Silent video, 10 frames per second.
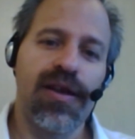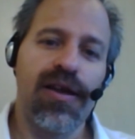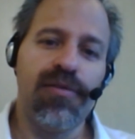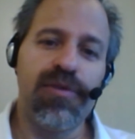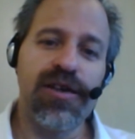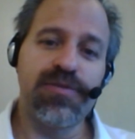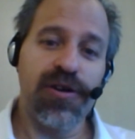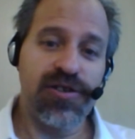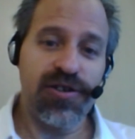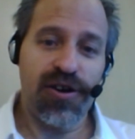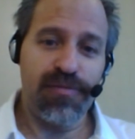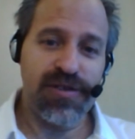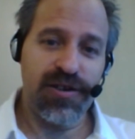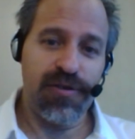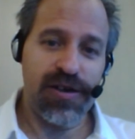Please post your comments
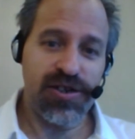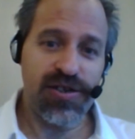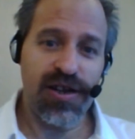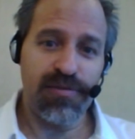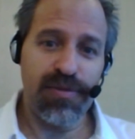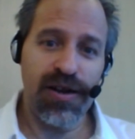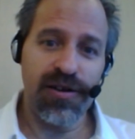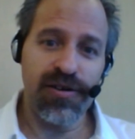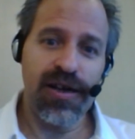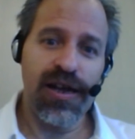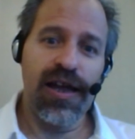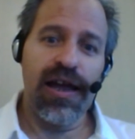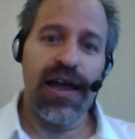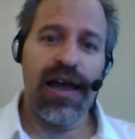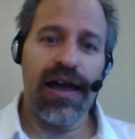and questions down below.
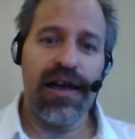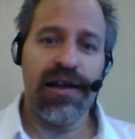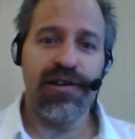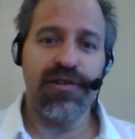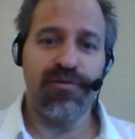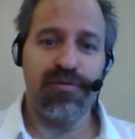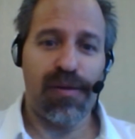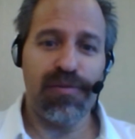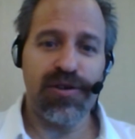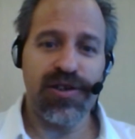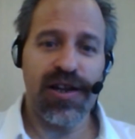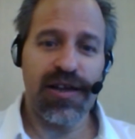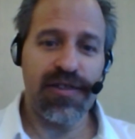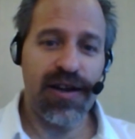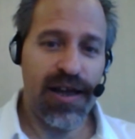And remember to click
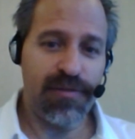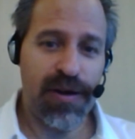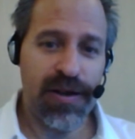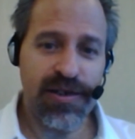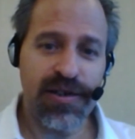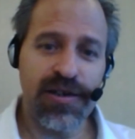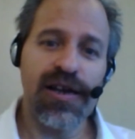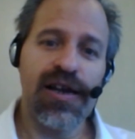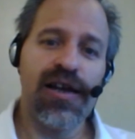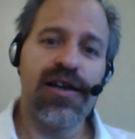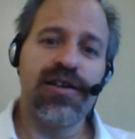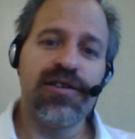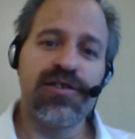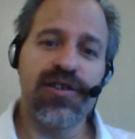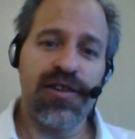the like button,
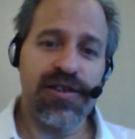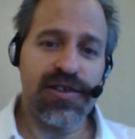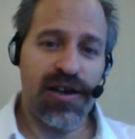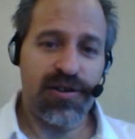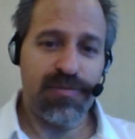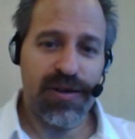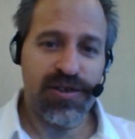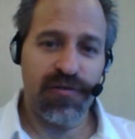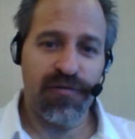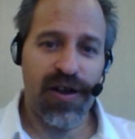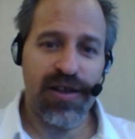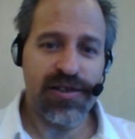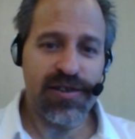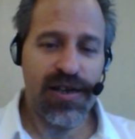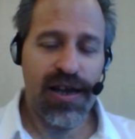share this out amongst your
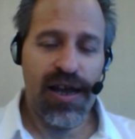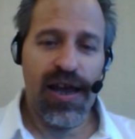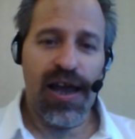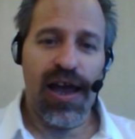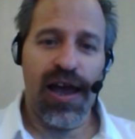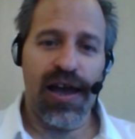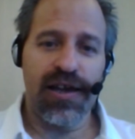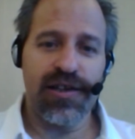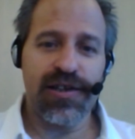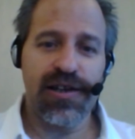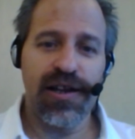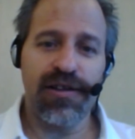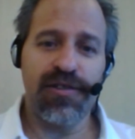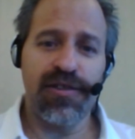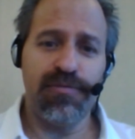friends, and click
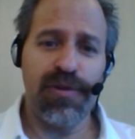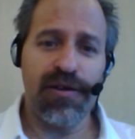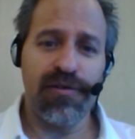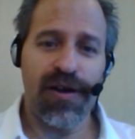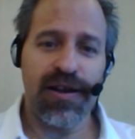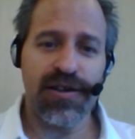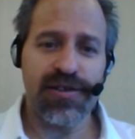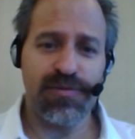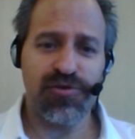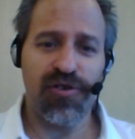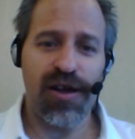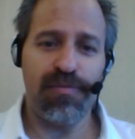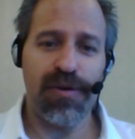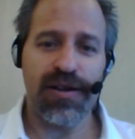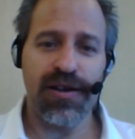the big red subscribe
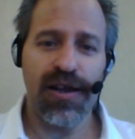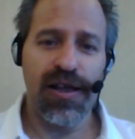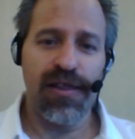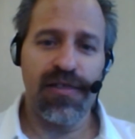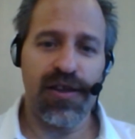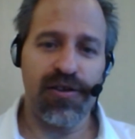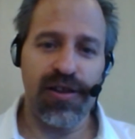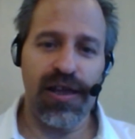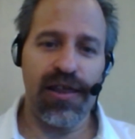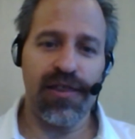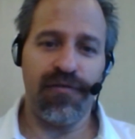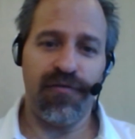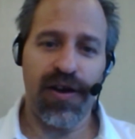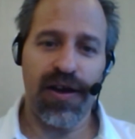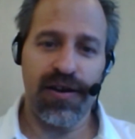button that you'll either
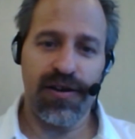find